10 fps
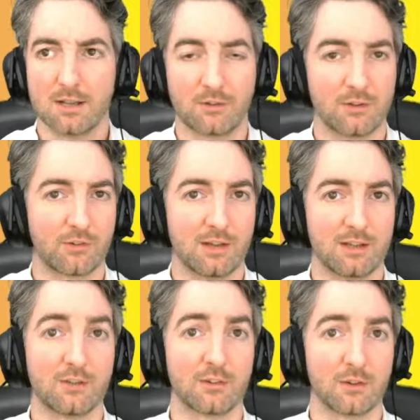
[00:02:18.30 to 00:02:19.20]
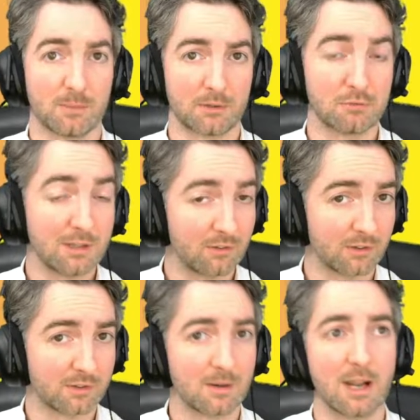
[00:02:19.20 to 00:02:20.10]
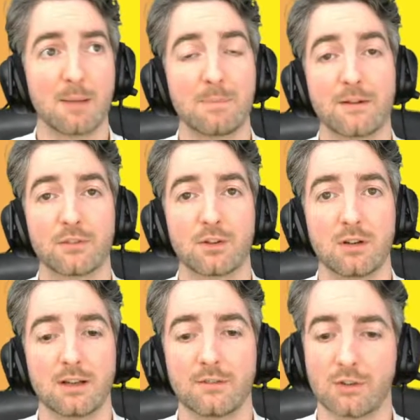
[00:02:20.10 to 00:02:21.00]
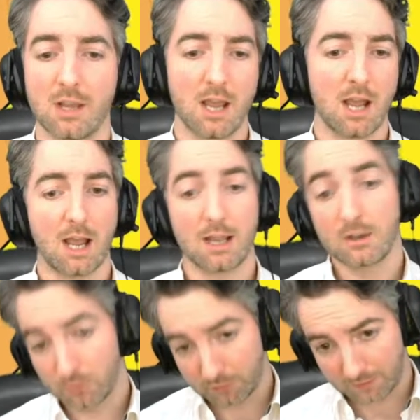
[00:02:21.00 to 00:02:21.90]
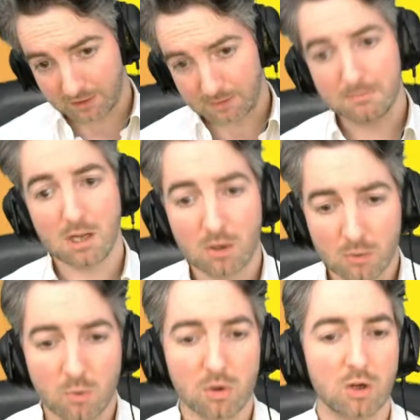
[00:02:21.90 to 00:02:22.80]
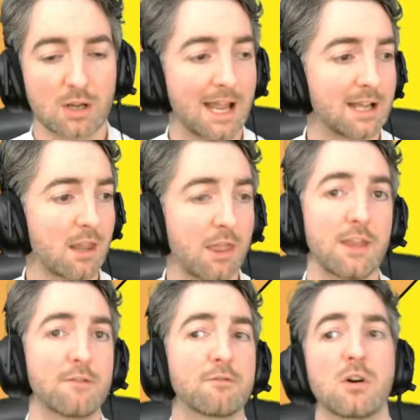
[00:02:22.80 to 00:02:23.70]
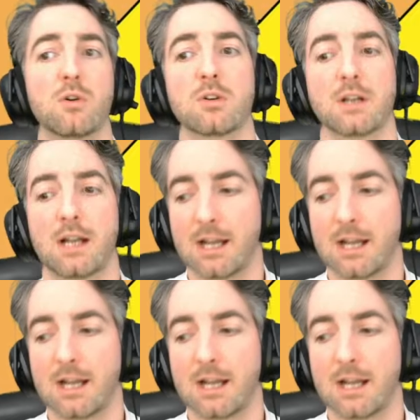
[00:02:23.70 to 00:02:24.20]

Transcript: since the most recent buffs and nerfs. It is also found in Murloc, Warlock, and Thief Rogue.